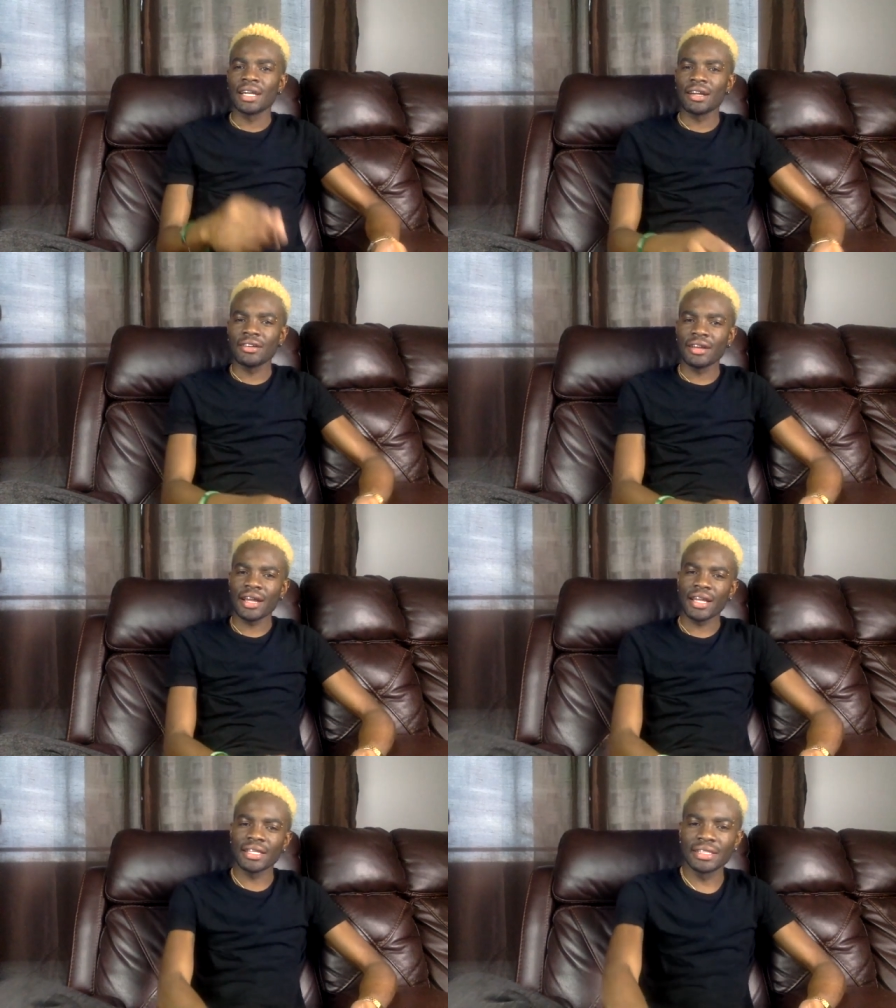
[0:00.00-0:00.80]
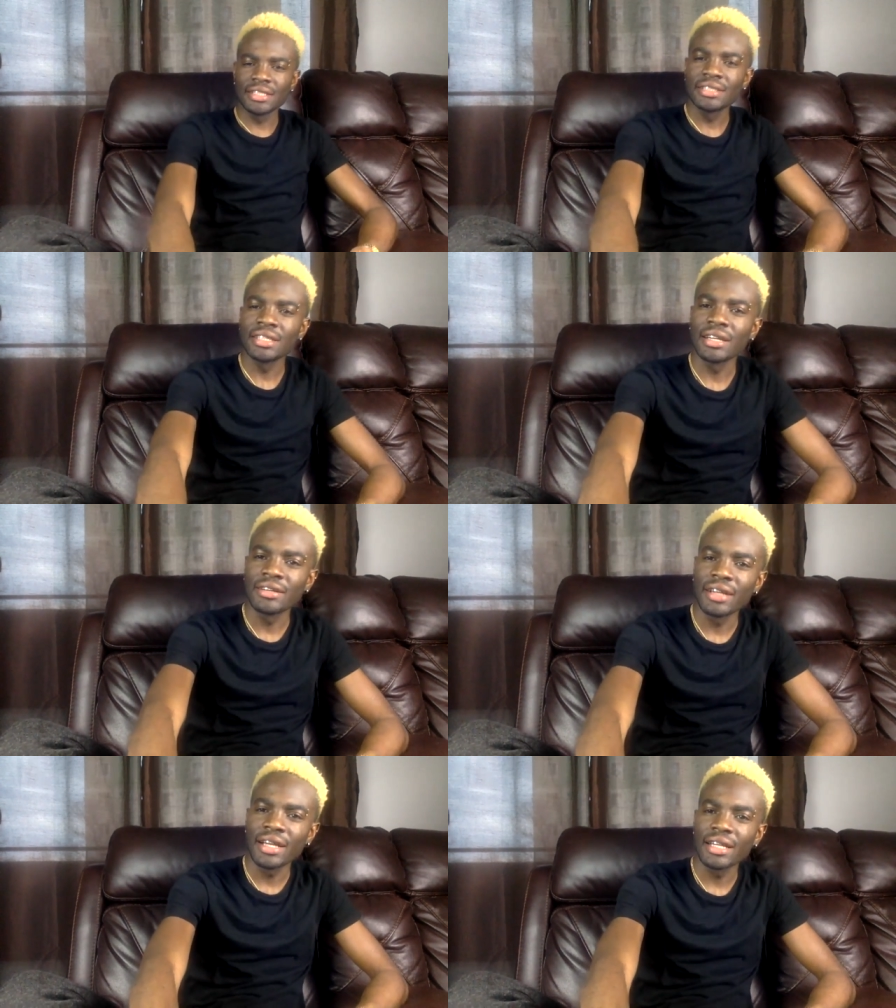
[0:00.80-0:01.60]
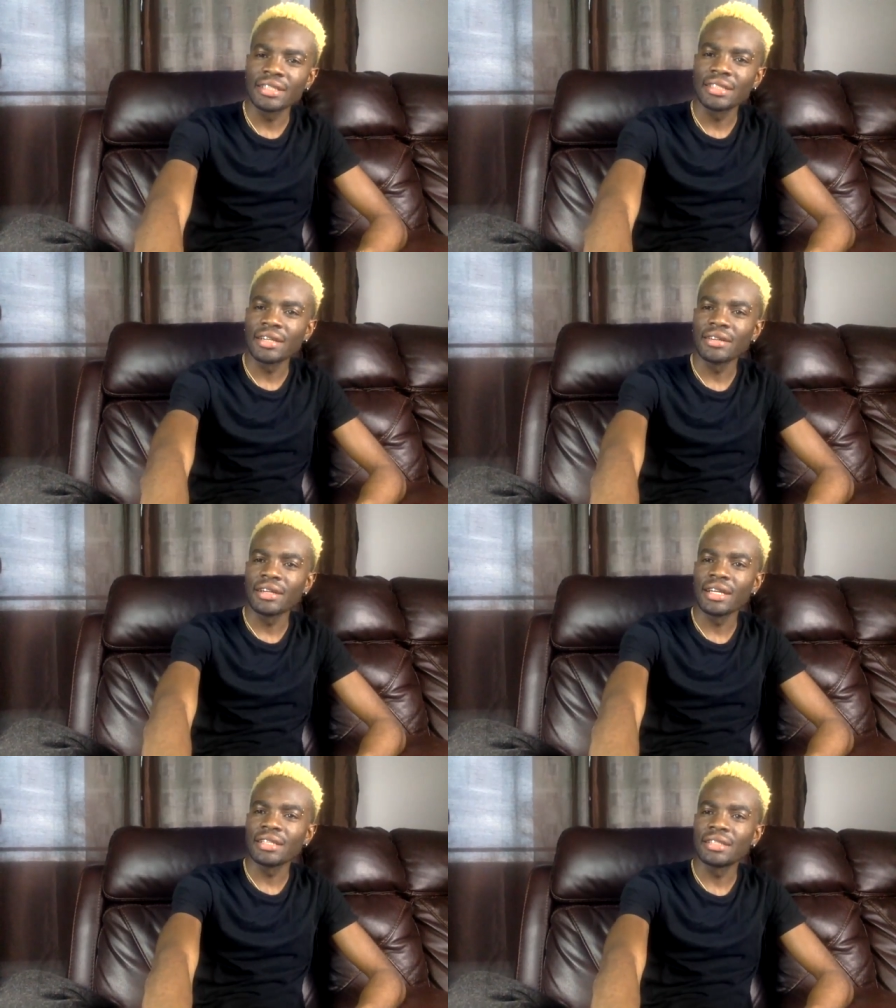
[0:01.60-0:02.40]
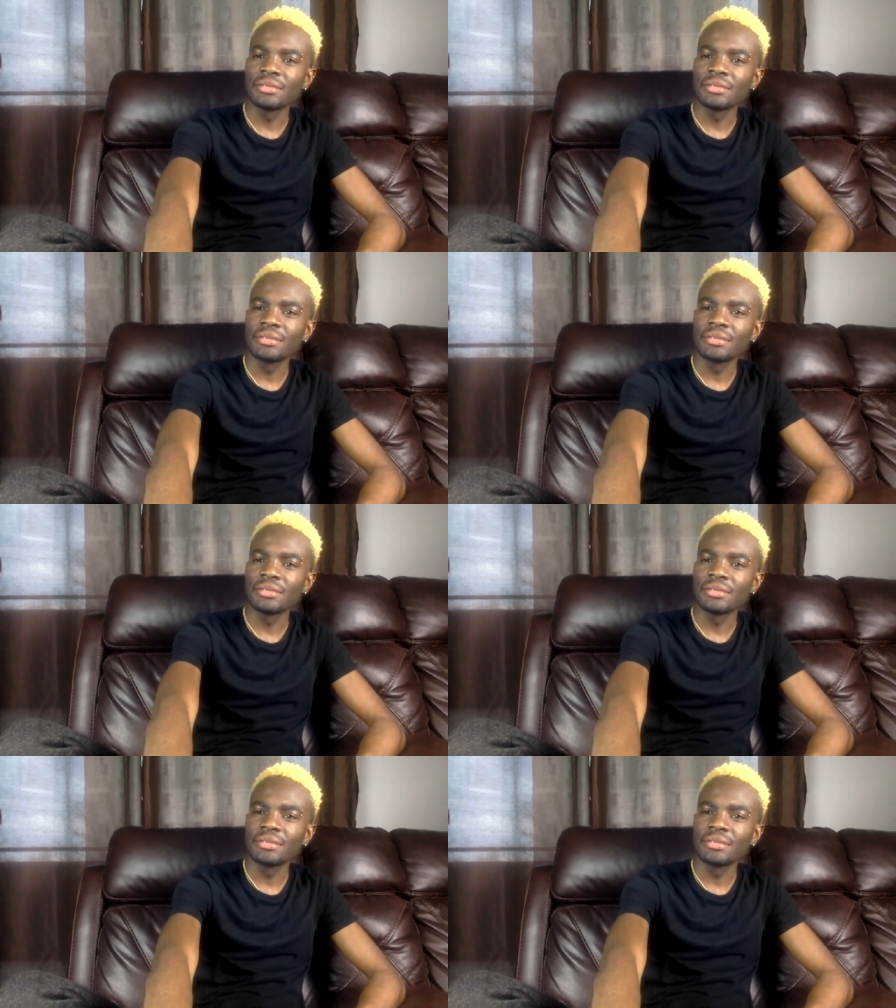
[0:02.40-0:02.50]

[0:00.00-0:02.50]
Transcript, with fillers: All right. All right. All right.